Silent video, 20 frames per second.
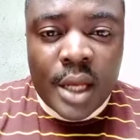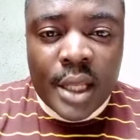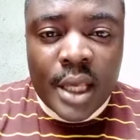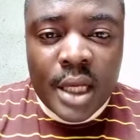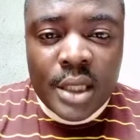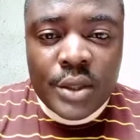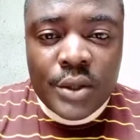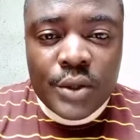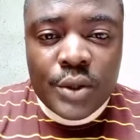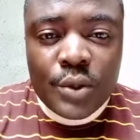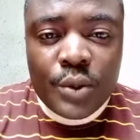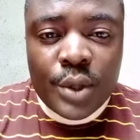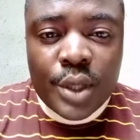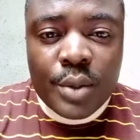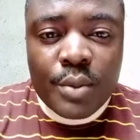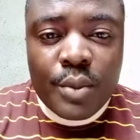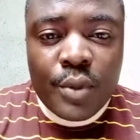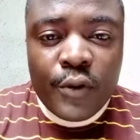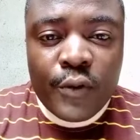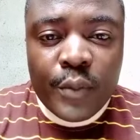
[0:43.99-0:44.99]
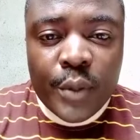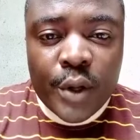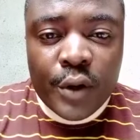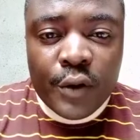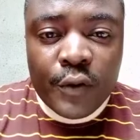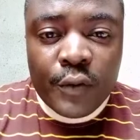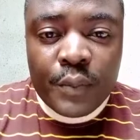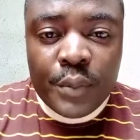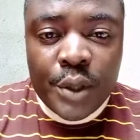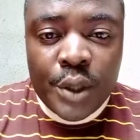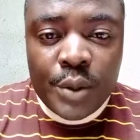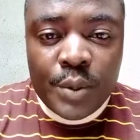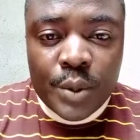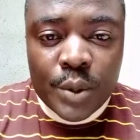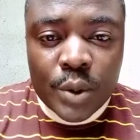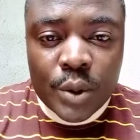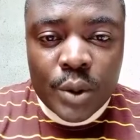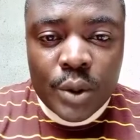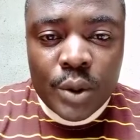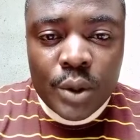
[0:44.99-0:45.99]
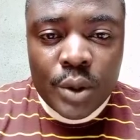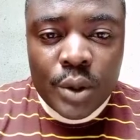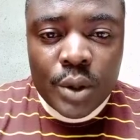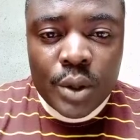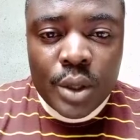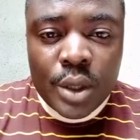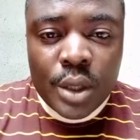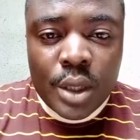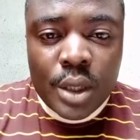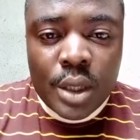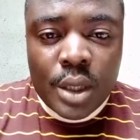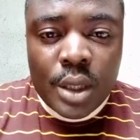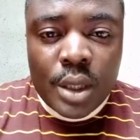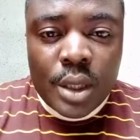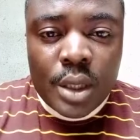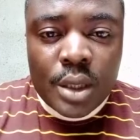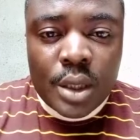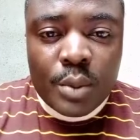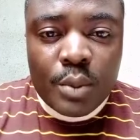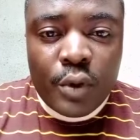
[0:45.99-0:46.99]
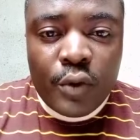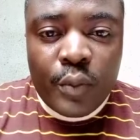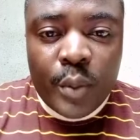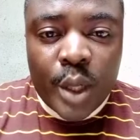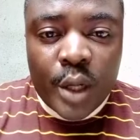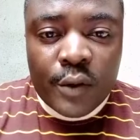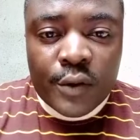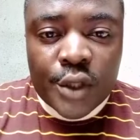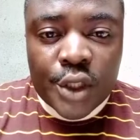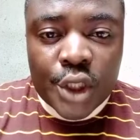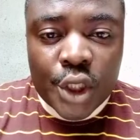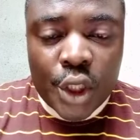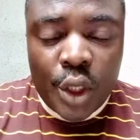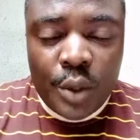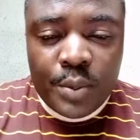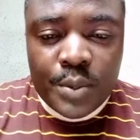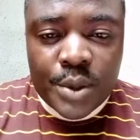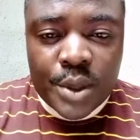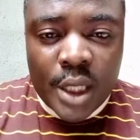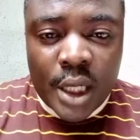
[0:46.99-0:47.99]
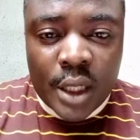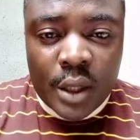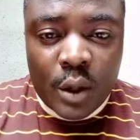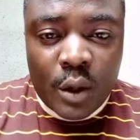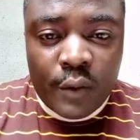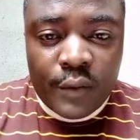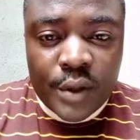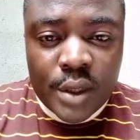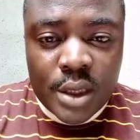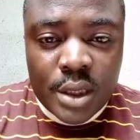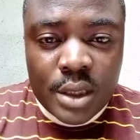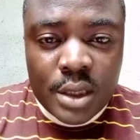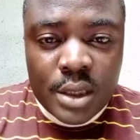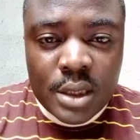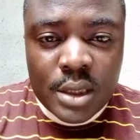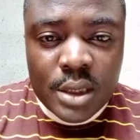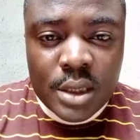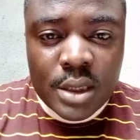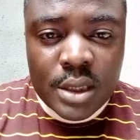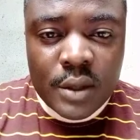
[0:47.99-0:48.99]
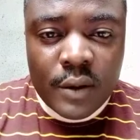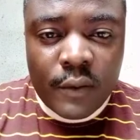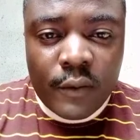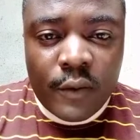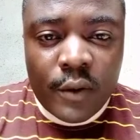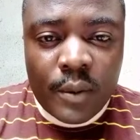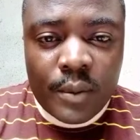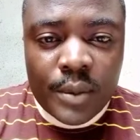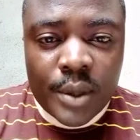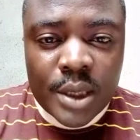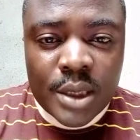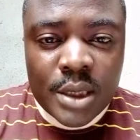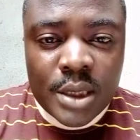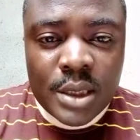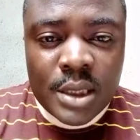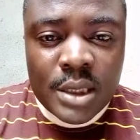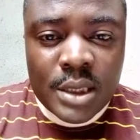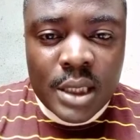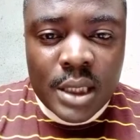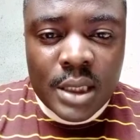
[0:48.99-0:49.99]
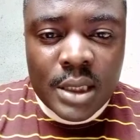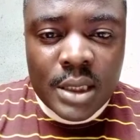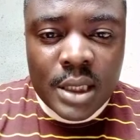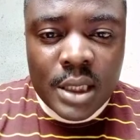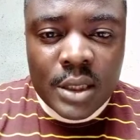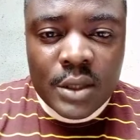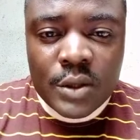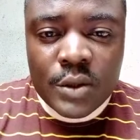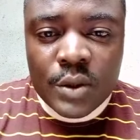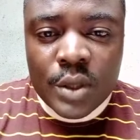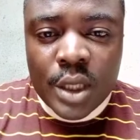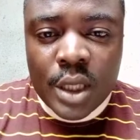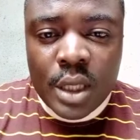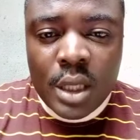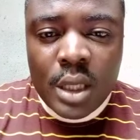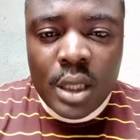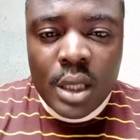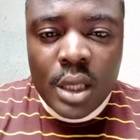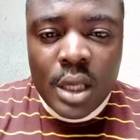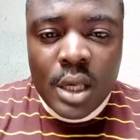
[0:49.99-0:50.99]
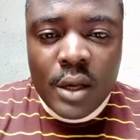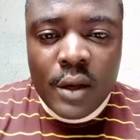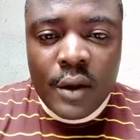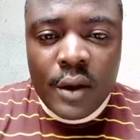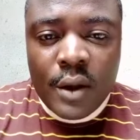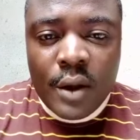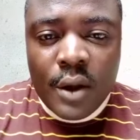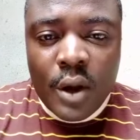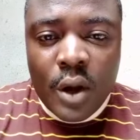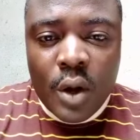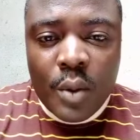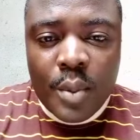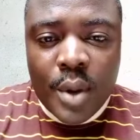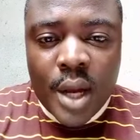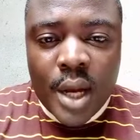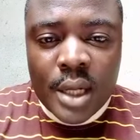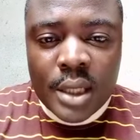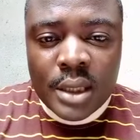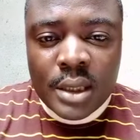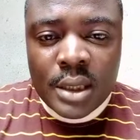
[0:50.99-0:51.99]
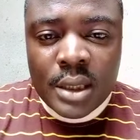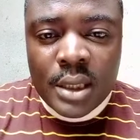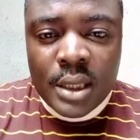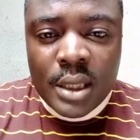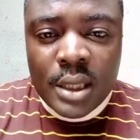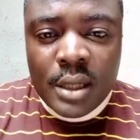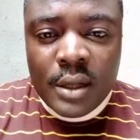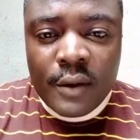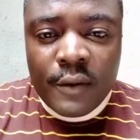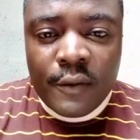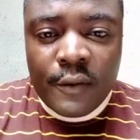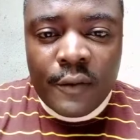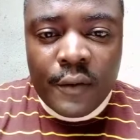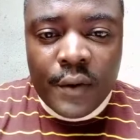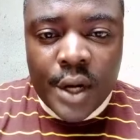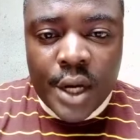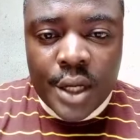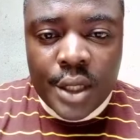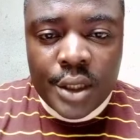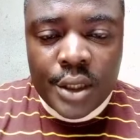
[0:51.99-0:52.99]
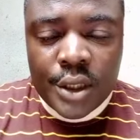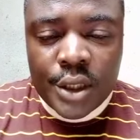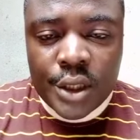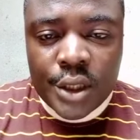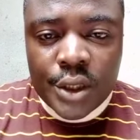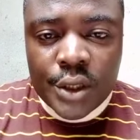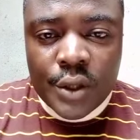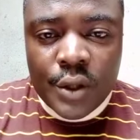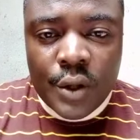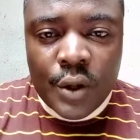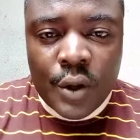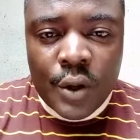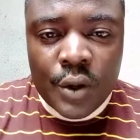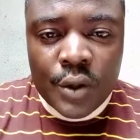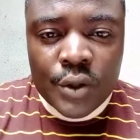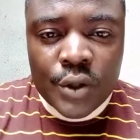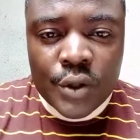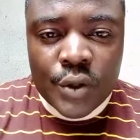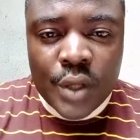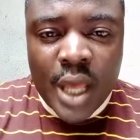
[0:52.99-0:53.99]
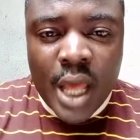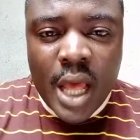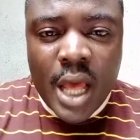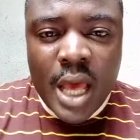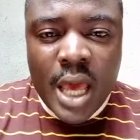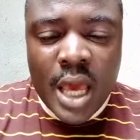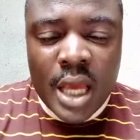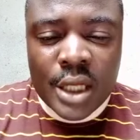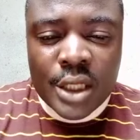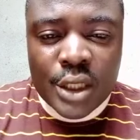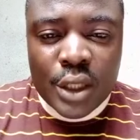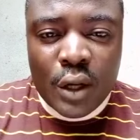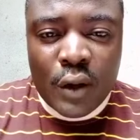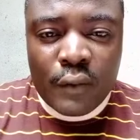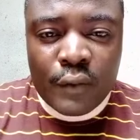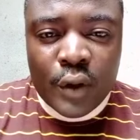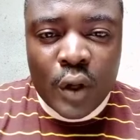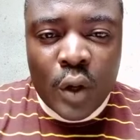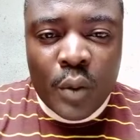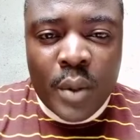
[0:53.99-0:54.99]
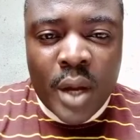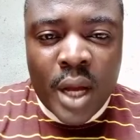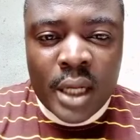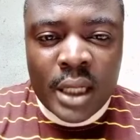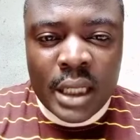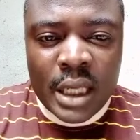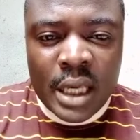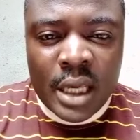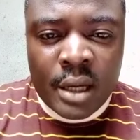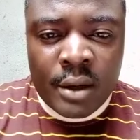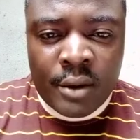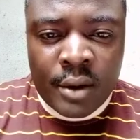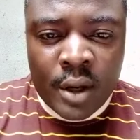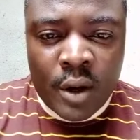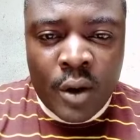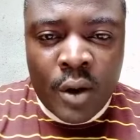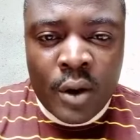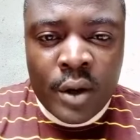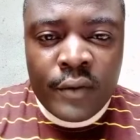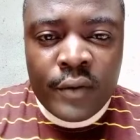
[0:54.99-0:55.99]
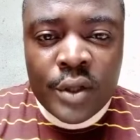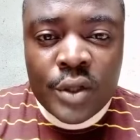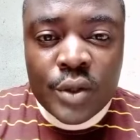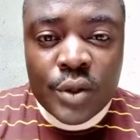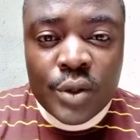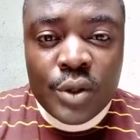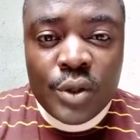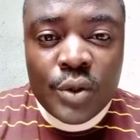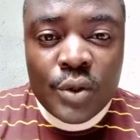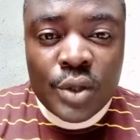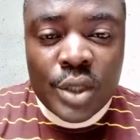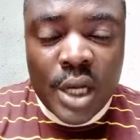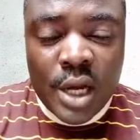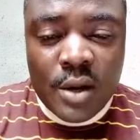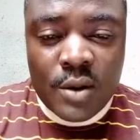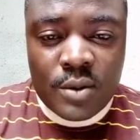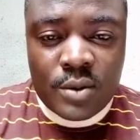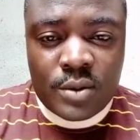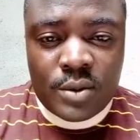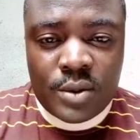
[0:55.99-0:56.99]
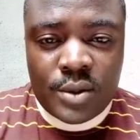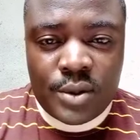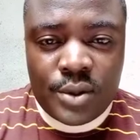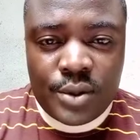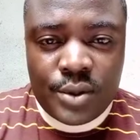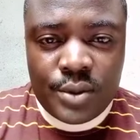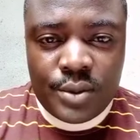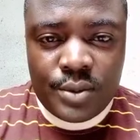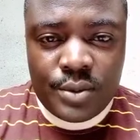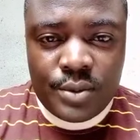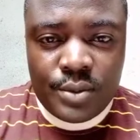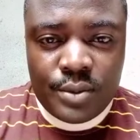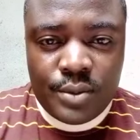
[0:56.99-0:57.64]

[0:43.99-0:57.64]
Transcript: And it has to do with the movement of people, the movement of shops and offices from the city center to the urban fringe or to the edge of the urban area or even to new towns.